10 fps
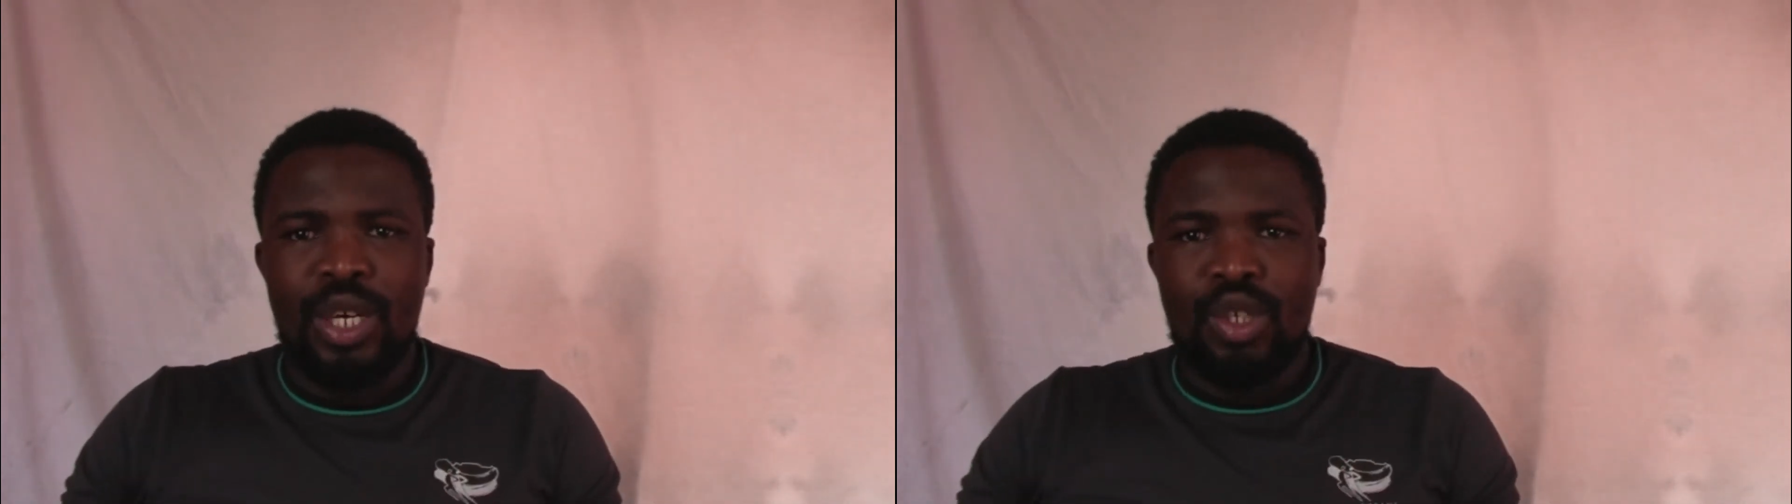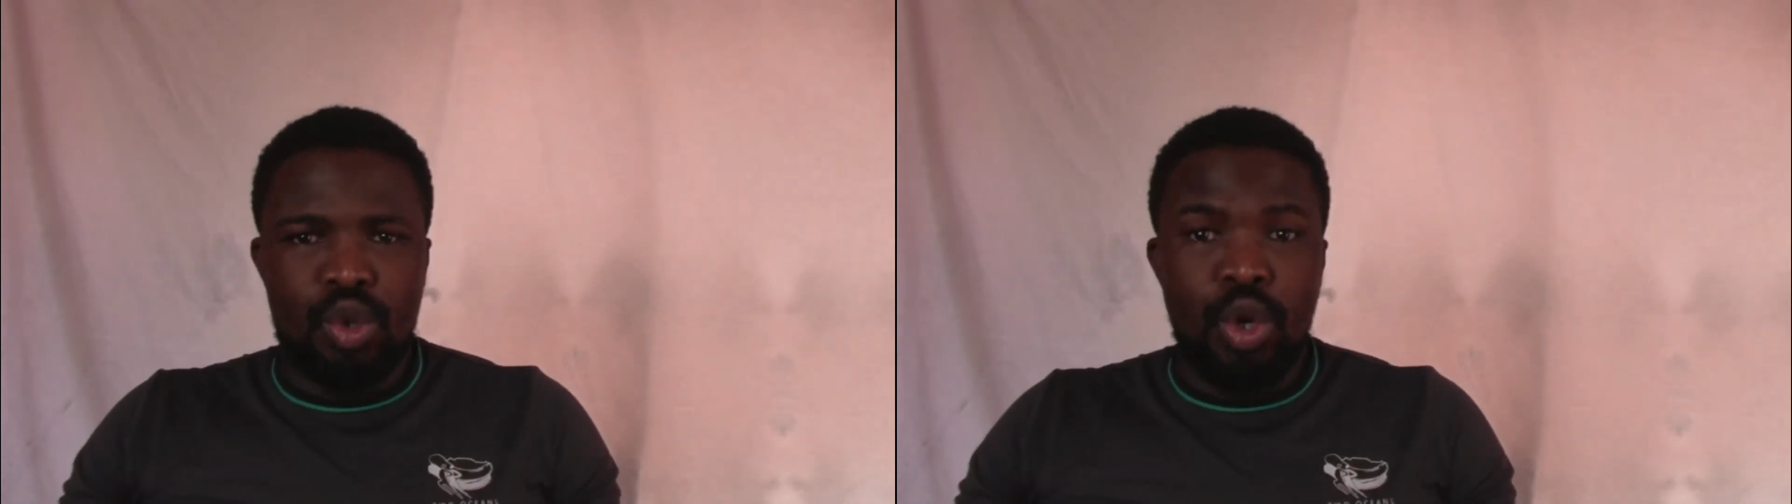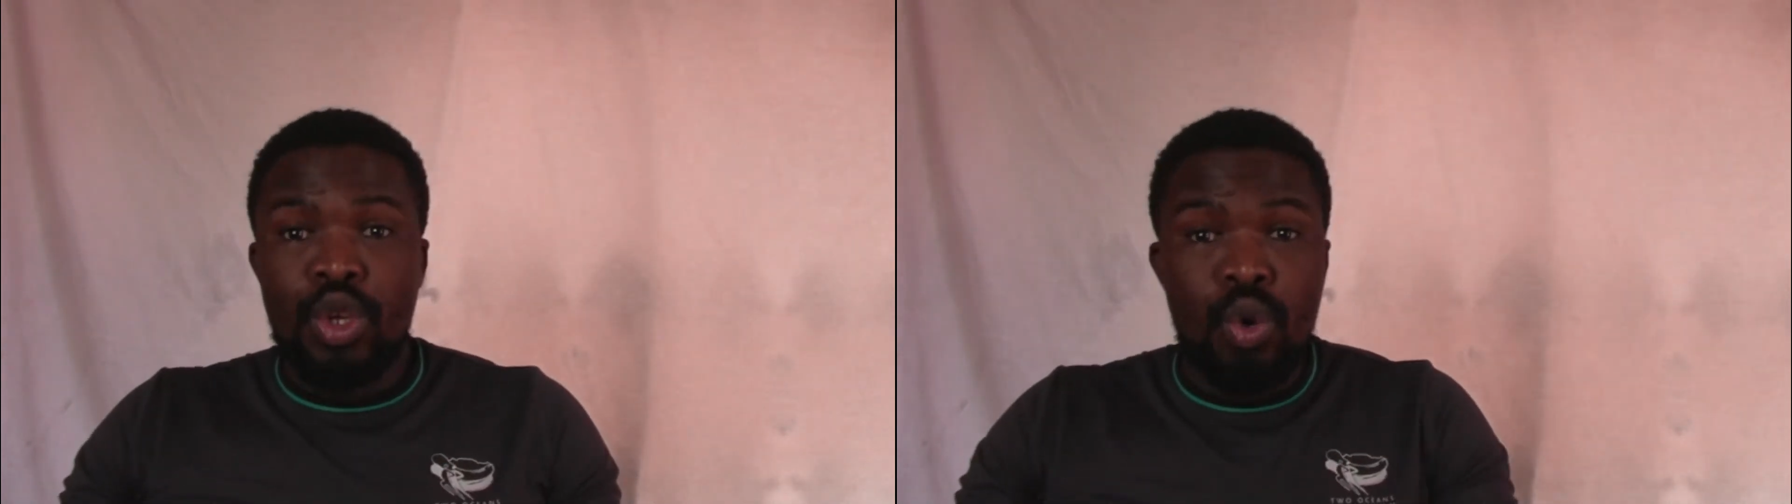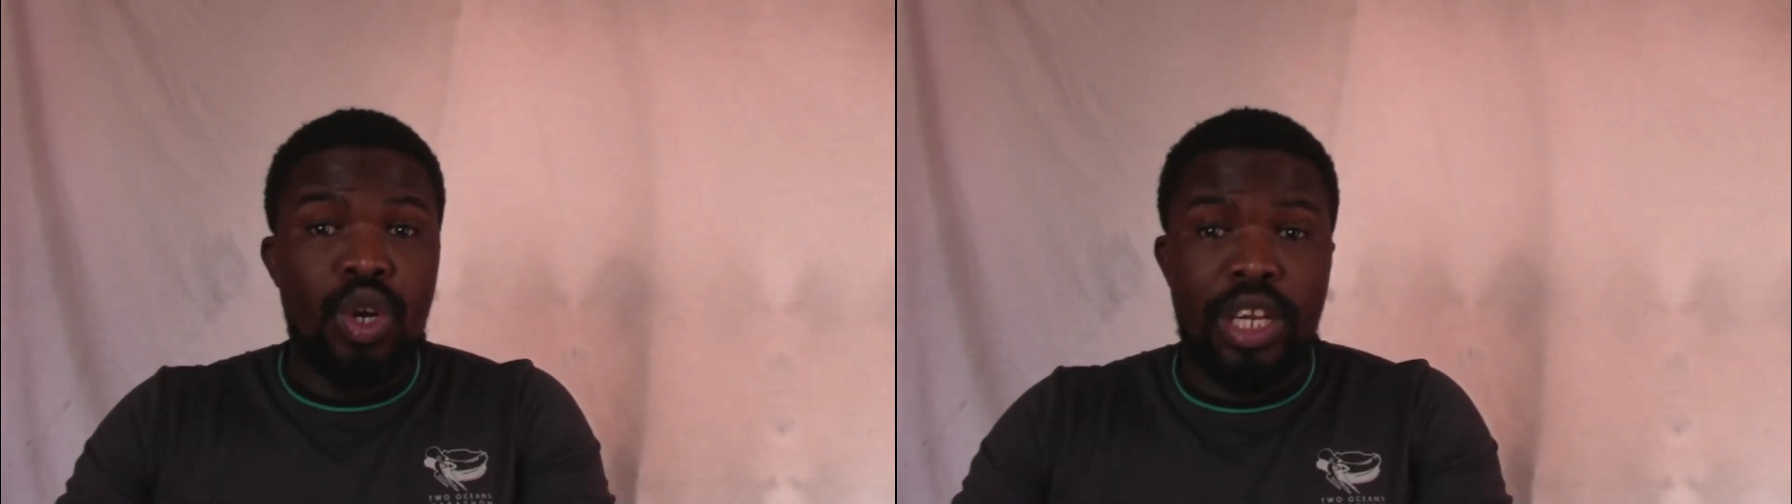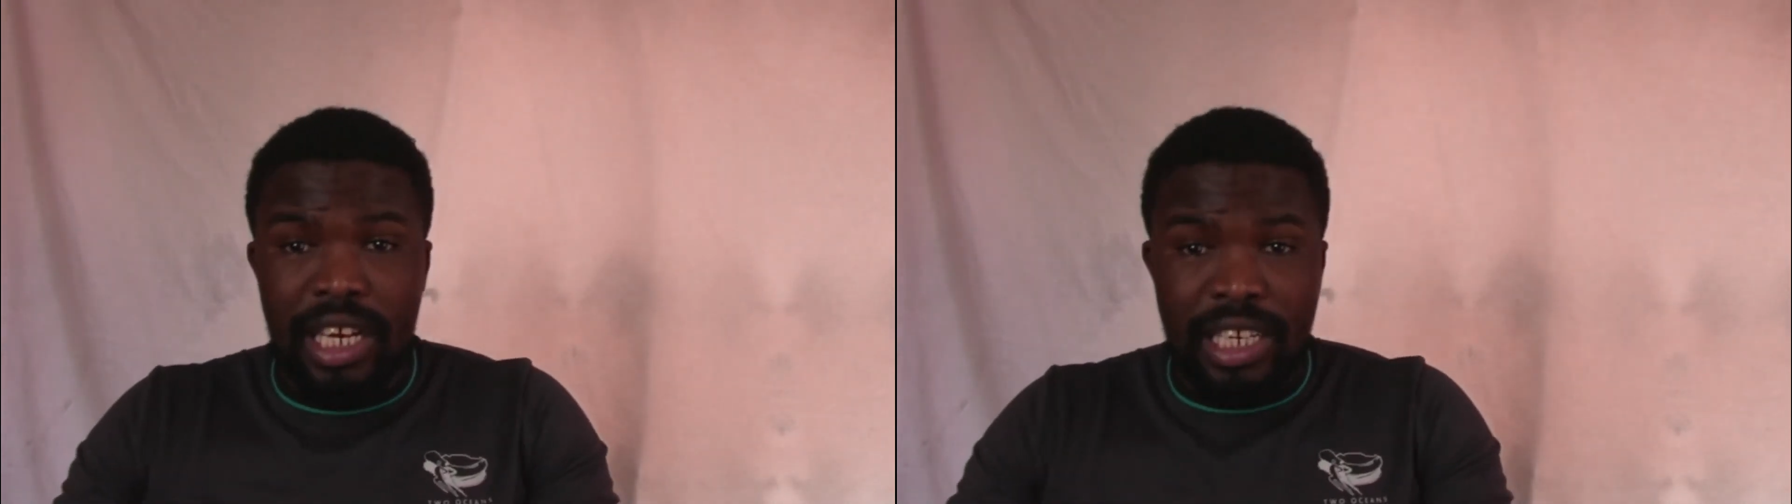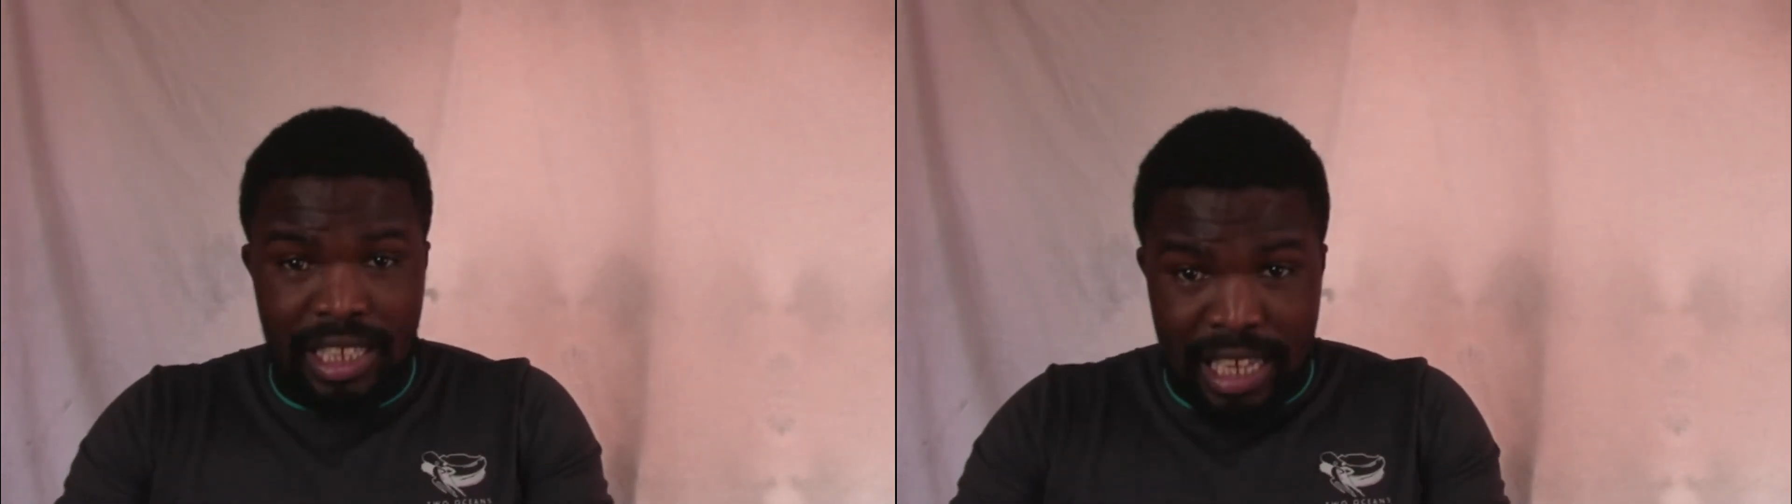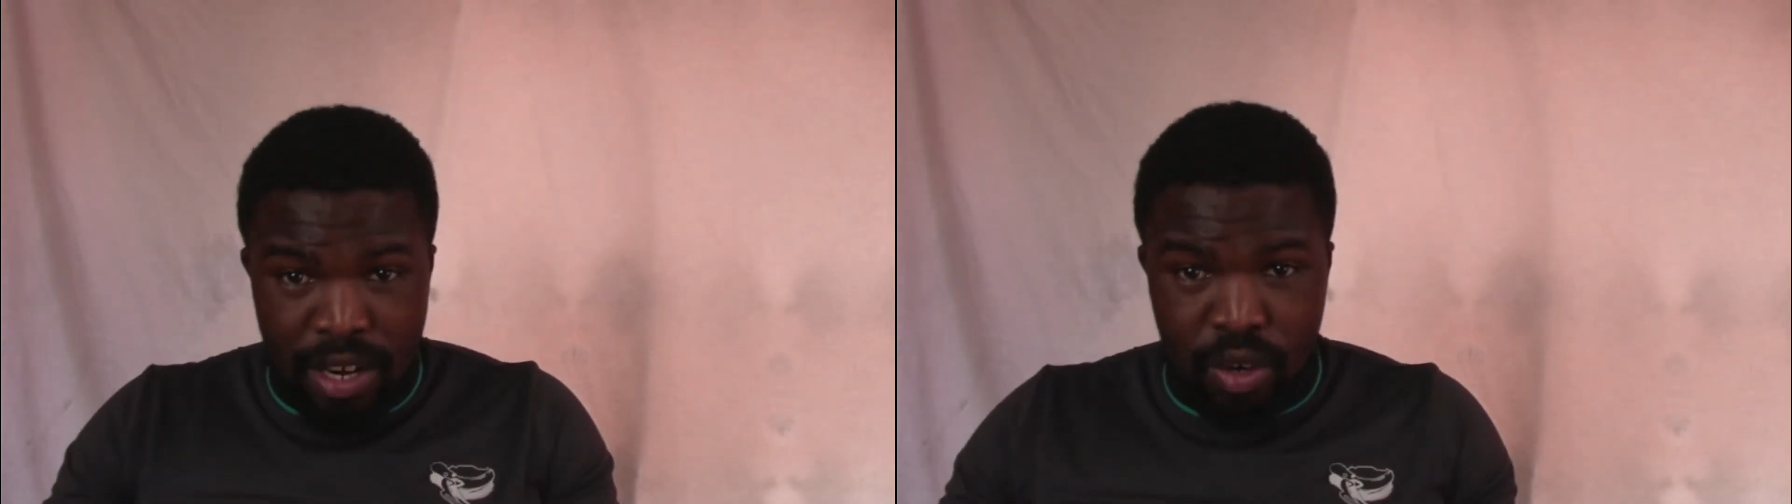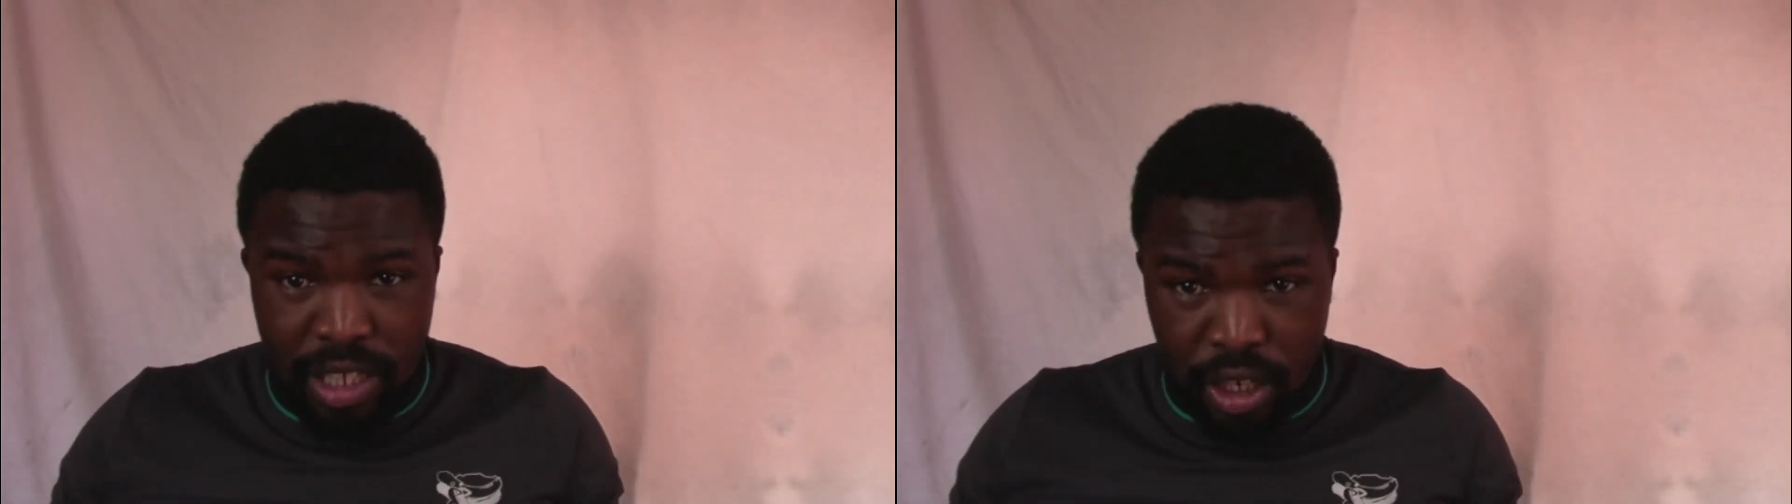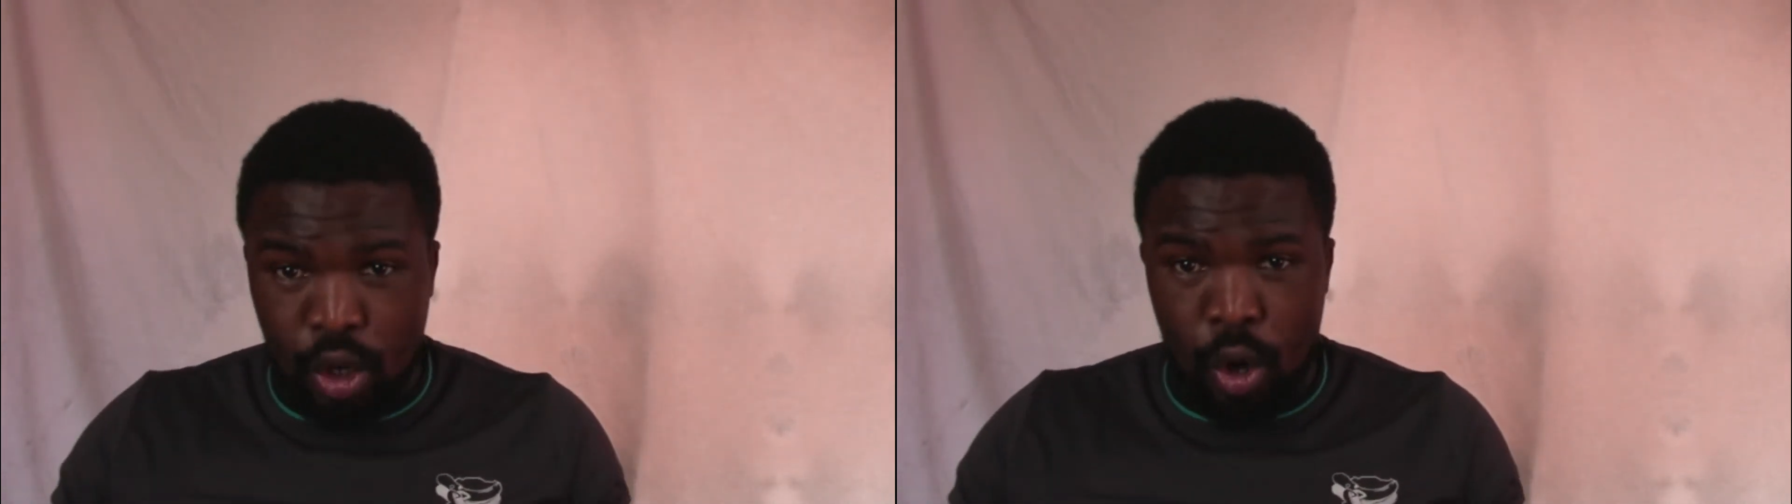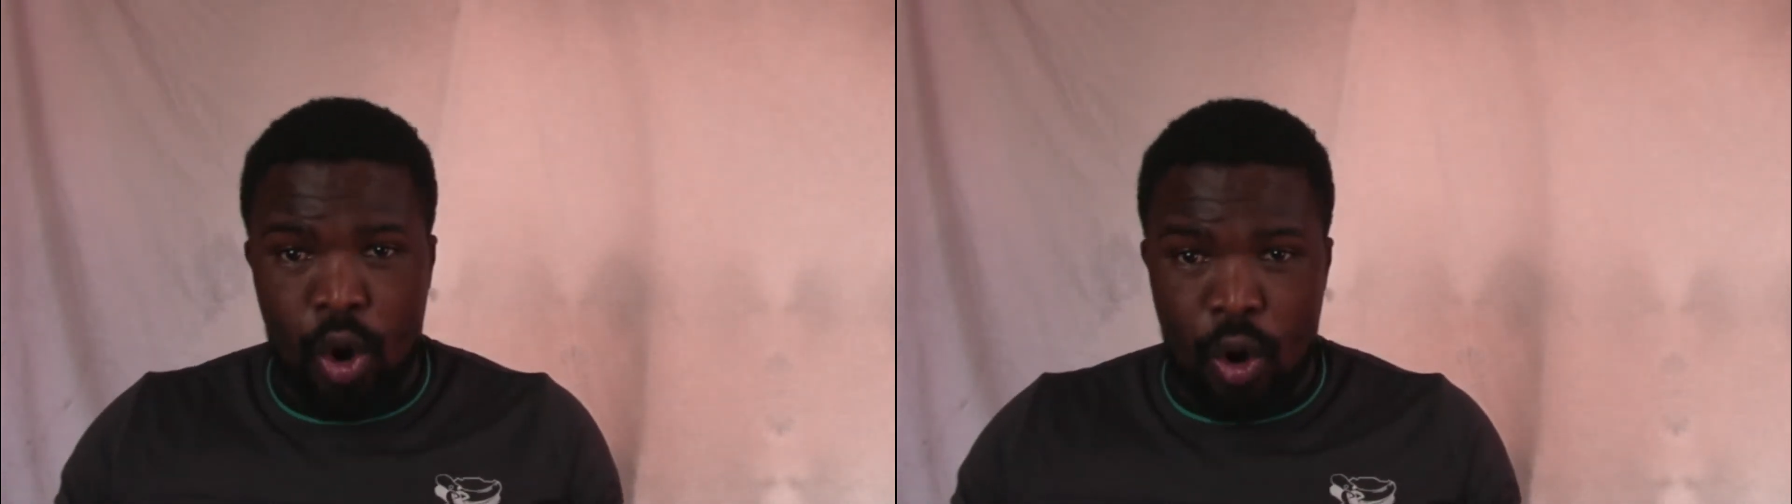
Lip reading: So you really stand on the door